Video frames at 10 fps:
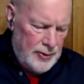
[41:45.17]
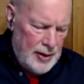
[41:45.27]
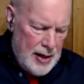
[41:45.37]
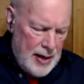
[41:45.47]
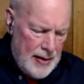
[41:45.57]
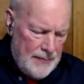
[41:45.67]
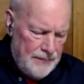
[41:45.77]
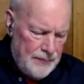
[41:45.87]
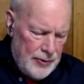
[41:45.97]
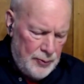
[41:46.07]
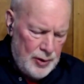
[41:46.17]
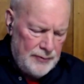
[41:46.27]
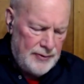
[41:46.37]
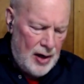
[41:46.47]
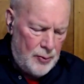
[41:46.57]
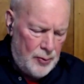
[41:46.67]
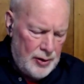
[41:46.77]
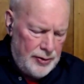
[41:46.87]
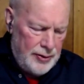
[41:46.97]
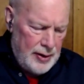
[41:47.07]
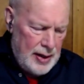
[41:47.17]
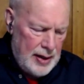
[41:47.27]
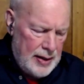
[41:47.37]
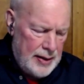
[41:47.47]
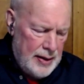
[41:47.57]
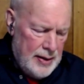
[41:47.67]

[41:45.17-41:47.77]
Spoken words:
that we dealt with. And